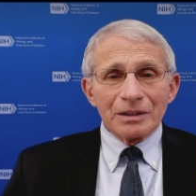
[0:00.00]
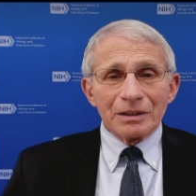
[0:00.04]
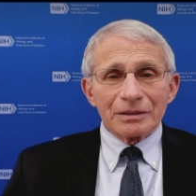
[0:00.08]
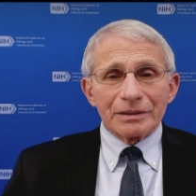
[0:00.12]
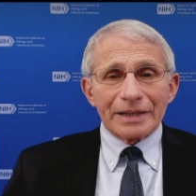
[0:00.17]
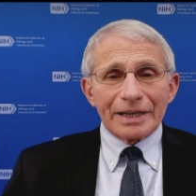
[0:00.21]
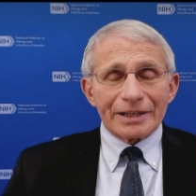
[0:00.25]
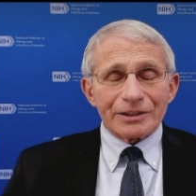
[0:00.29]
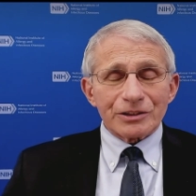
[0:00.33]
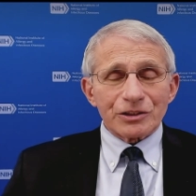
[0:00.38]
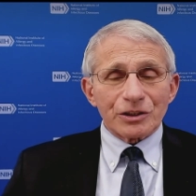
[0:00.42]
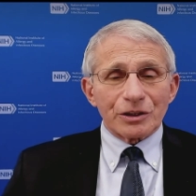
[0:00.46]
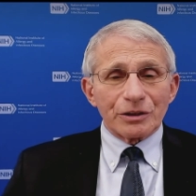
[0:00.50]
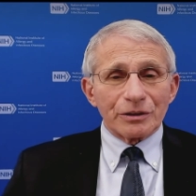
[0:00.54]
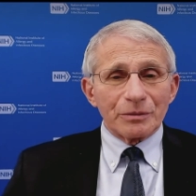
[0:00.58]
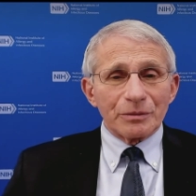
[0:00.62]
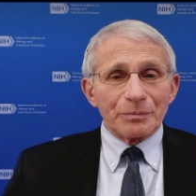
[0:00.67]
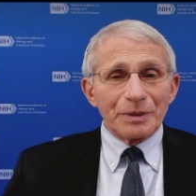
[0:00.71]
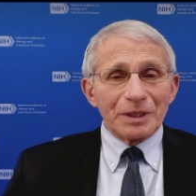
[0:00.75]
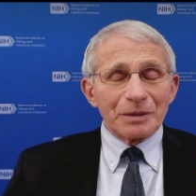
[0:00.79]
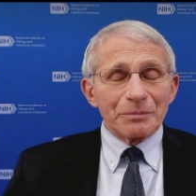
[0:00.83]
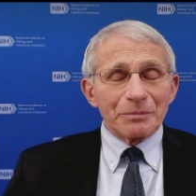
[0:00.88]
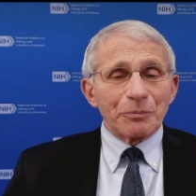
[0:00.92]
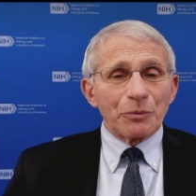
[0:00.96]
that's going to
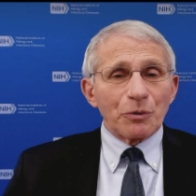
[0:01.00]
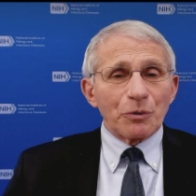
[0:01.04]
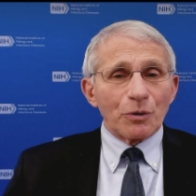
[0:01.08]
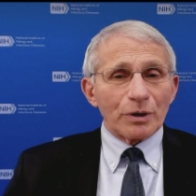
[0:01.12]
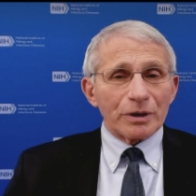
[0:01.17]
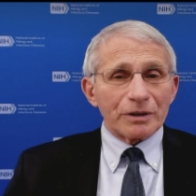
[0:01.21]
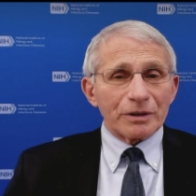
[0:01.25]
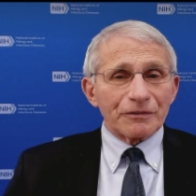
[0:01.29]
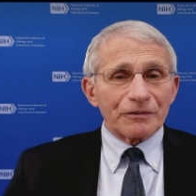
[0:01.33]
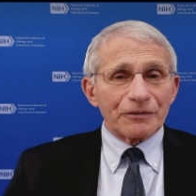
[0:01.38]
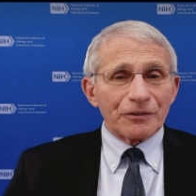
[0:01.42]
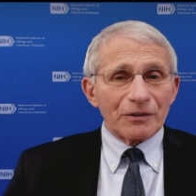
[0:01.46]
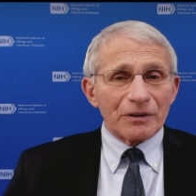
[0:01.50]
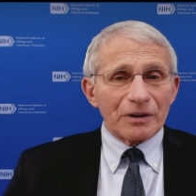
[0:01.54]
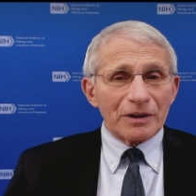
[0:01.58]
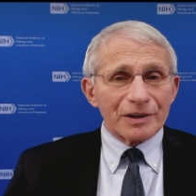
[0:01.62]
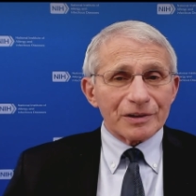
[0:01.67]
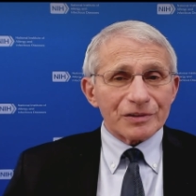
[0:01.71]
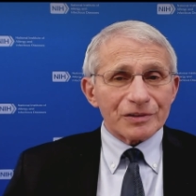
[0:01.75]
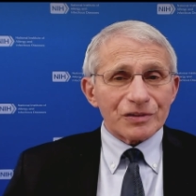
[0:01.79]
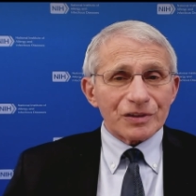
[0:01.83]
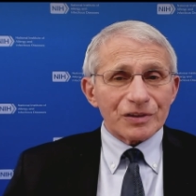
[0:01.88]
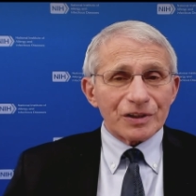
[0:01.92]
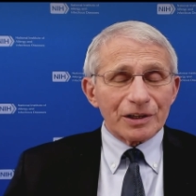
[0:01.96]
be important for
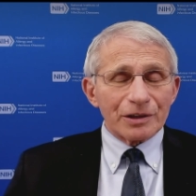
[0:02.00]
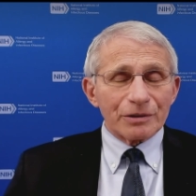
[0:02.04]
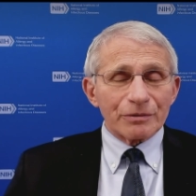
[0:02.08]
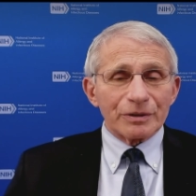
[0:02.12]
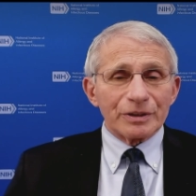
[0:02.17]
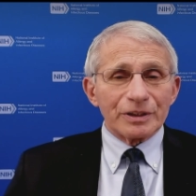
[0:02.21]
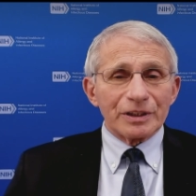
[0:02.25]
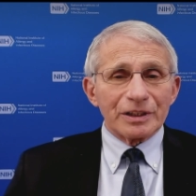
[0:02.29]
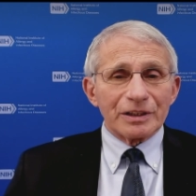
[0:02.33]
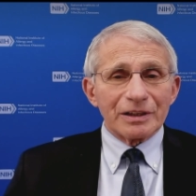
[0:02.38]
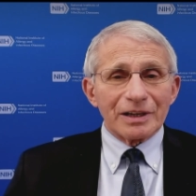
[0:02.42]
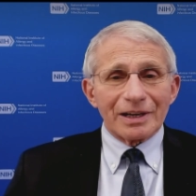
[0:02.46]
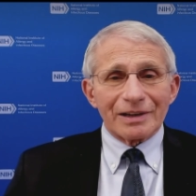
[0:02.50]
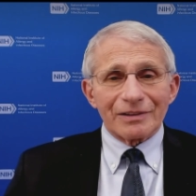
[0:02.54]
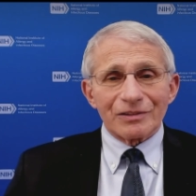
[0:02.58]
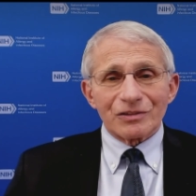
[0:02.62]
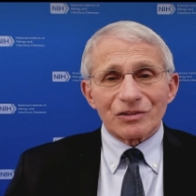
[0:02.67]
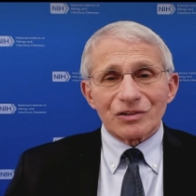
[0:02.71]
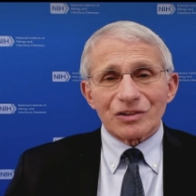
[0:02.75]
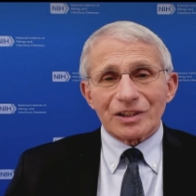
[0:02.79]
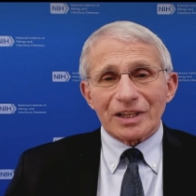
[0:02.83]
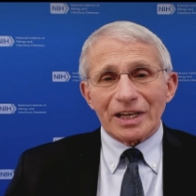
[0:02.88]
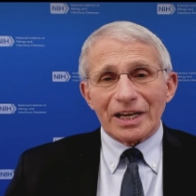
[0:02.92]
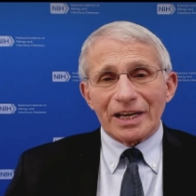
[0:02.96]
us here in the United
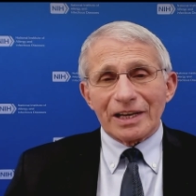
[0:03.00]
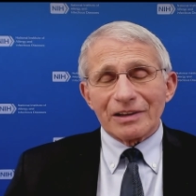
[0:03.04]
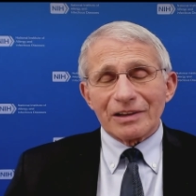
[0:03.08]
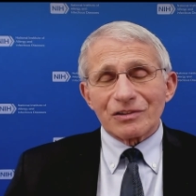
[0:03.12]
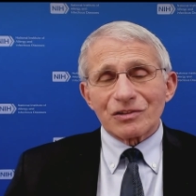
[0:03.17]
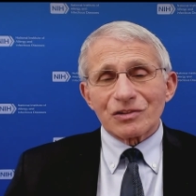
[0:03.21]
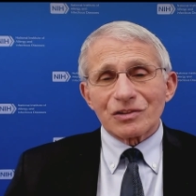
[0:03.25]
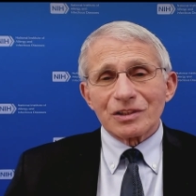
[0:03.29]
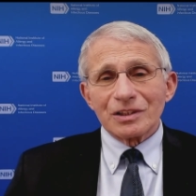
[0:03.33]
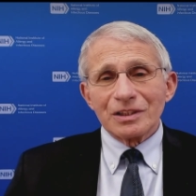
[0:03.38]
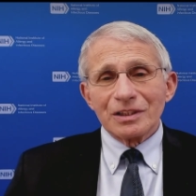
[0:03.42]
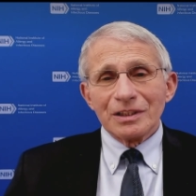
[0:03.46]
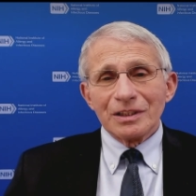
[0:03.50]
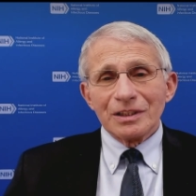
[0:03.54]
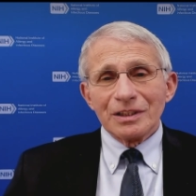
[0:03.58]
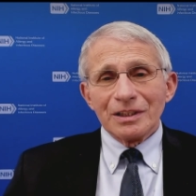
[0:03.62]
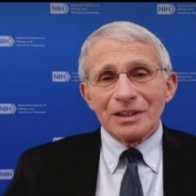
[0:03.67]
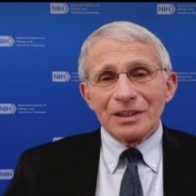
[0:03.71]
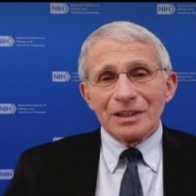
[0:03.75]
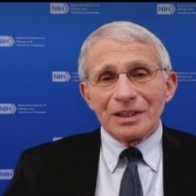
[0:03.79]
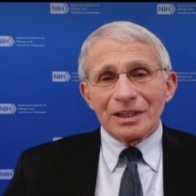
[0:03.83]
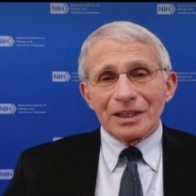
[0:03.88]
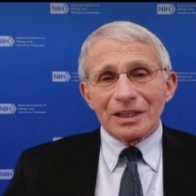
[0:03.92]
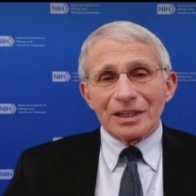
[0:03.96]
States
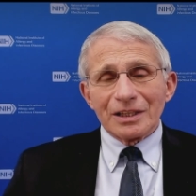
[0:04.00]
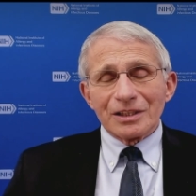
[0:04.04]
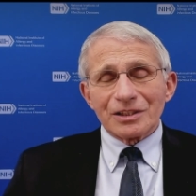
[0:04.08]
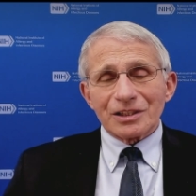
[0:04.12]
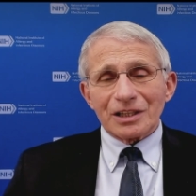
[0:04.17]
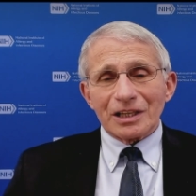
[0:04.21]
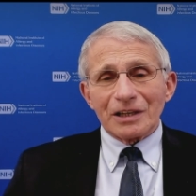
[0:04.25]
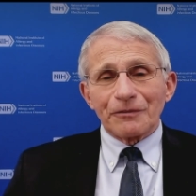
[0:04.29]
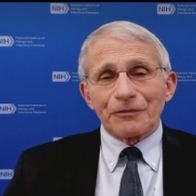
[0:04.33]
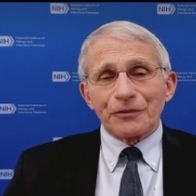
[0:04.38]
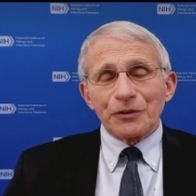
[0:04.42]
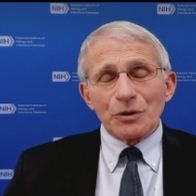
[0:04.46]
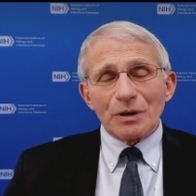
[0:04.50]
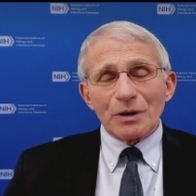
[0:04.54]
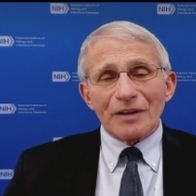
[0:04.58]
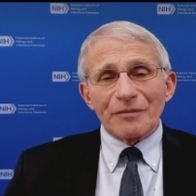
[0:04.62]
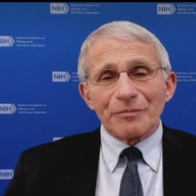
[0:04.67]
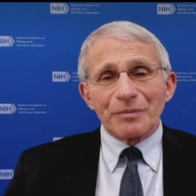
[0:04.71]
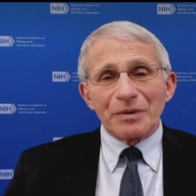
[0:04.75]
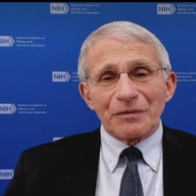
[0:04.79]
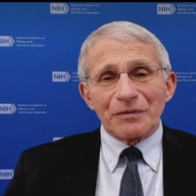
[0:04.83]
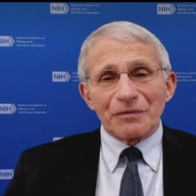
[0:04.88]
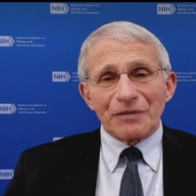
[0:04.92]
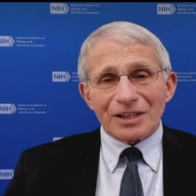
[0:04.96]
is if you have
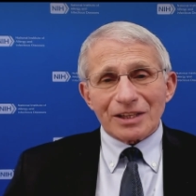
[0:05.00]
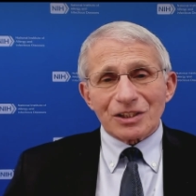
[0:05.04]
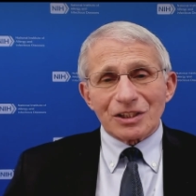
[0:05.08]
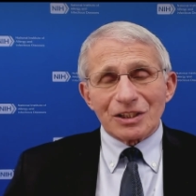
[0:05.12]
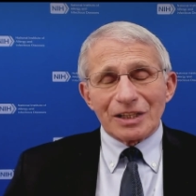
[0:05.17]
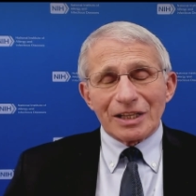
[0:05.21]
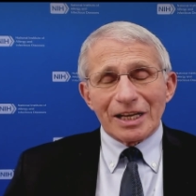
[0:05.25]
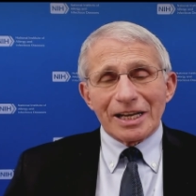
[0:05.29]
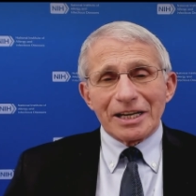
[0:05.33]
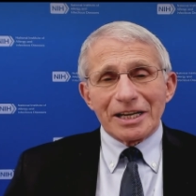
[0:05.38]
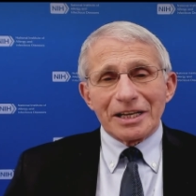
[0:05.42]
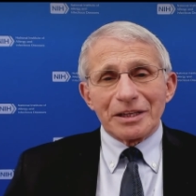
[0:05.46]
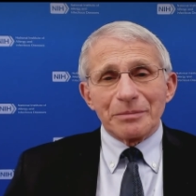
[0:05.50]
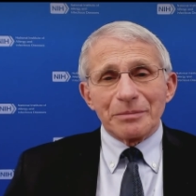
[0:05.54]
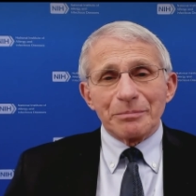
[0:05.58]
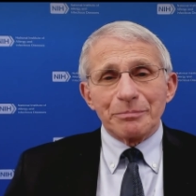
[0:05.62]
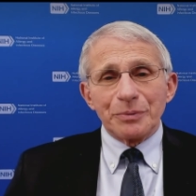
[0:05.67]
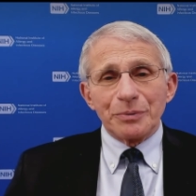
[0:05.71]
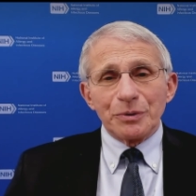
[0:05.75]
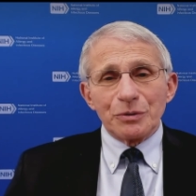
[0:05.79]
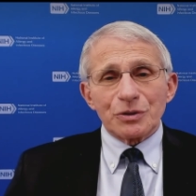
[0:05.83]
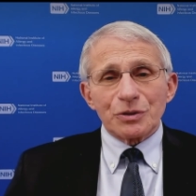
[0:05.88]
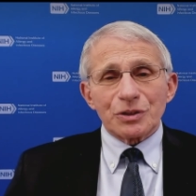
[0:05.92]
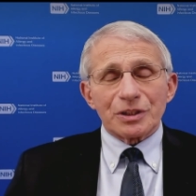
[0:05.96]
been vaccinated
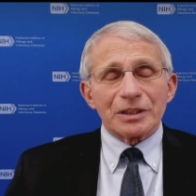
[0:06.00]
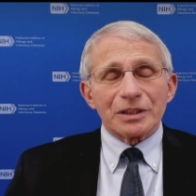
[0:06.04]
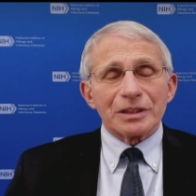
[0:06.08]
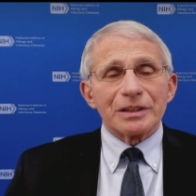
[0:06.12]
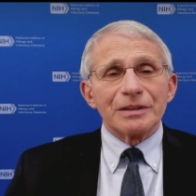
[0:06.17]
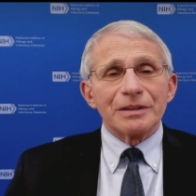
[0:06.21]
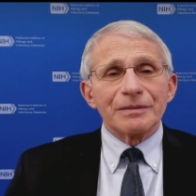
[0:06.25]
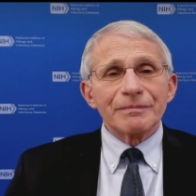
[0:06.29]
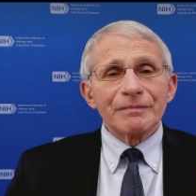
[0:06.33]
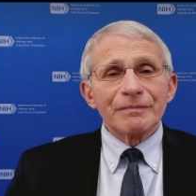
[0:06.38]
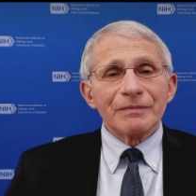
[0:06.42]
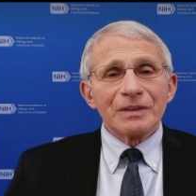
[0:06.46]
and boosted,